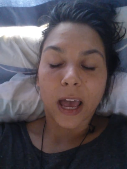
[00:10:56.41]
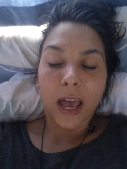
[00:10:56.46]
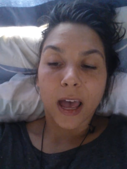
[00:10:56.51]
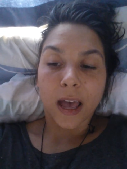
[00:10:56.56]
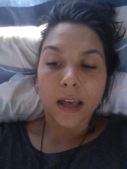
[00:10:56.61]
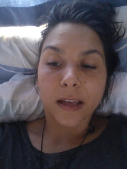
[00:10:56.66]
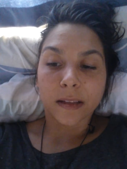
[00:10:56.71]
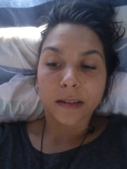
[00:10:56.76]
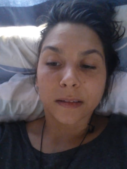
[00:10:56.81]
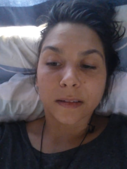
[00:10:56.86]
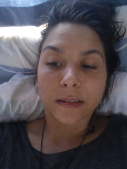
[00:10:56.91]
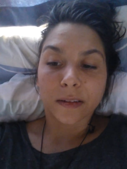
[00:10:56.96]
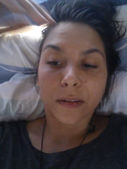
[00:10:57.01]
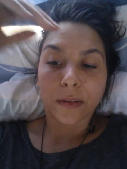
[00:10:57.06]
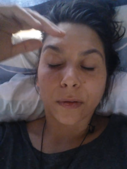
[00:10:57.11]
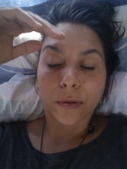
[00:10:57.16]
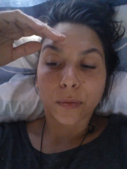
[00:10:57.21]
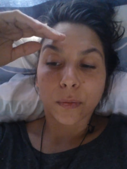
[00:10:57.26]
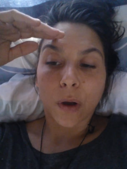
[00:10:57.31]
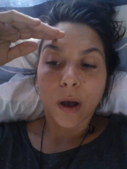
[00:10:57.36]
and
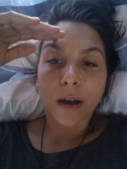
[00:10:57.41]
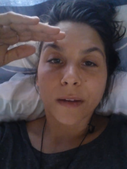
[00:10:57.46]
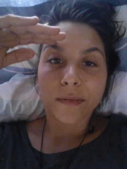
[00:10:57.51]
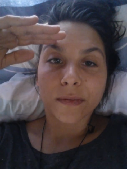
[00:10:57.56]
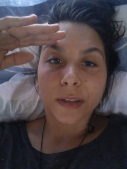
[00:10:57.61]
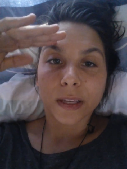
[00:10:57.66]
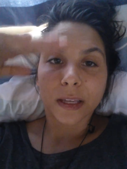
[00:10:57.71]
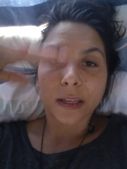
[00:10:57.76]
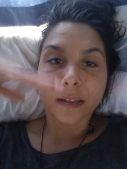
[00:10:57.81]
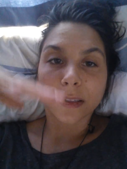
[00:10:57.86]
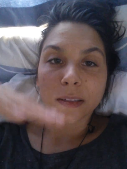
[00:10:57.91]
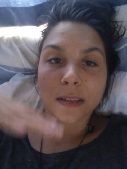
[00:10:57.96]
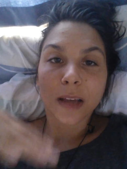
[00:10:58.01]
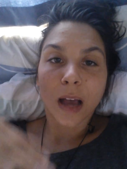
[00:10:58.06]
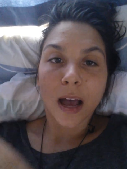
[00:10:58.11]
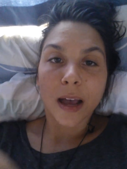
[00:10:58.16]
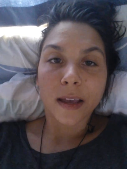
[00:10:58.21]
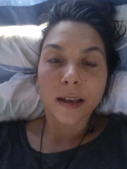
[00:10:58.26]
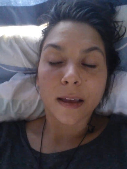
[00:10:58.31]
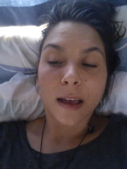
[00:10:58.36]
the raw vegan
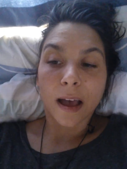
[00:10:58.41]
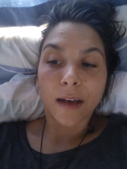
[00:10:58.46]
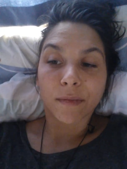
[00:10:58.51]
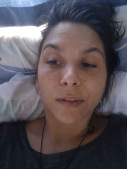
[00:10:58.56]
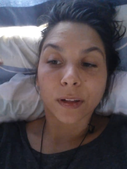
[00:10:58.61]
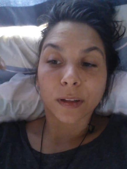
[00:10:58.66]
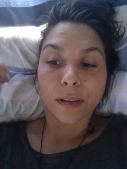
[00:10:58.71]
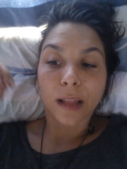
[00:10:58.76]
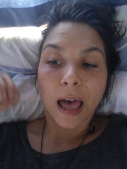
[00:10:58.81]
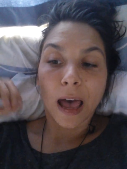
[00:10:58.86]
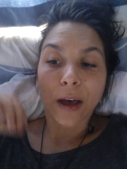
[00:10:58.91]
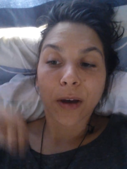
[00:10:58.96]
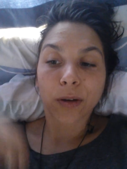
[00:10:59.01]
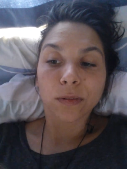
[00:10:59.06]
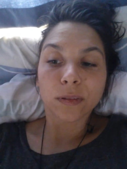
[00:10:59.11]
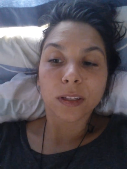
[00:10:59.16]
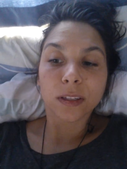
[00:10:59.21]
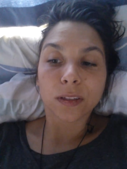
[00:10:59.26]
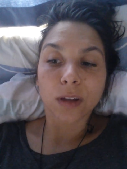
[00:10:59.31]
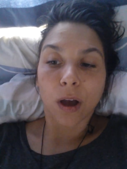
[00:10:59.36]
diet have
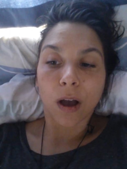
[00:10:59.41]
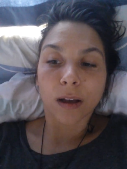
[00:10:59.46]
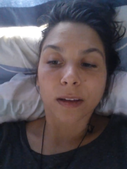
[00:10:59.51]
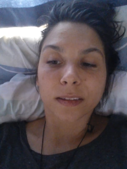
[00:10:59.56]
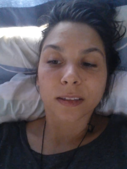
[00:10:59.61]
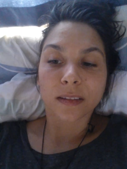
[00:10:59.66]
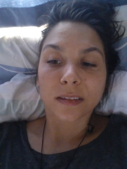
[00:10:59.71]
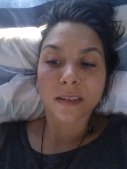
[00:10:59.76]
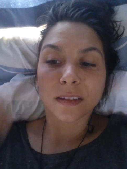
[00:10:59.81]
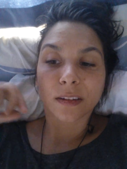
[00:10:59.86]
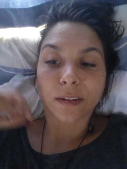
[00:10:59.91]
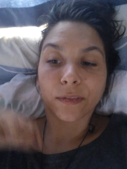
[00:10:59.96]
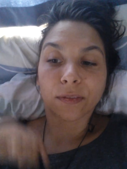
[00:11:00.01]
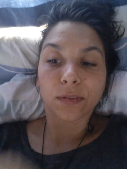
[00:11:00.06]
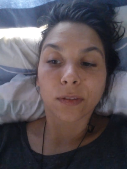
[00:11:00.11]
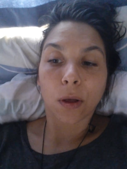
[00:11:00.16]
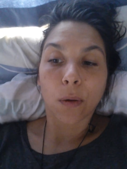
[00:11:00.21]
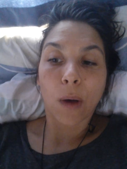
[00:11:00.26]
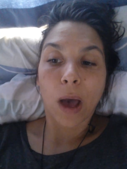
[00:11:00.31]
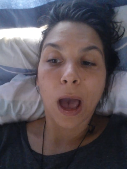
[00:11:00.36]
allowed the toxins to
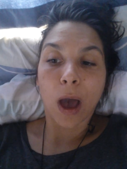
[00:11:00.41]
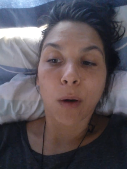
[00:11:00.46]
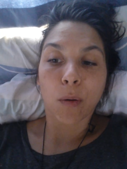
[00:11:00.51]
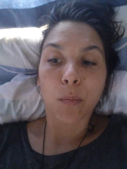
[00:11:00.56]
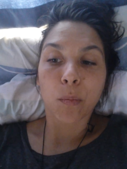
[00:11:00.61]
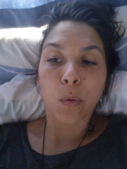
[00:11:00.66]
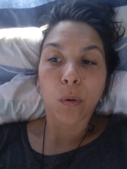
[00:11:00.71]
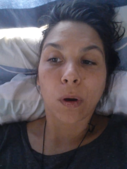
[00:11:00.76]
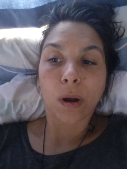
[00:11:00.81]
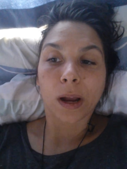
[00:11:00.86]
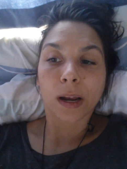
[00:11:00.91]
flow out more.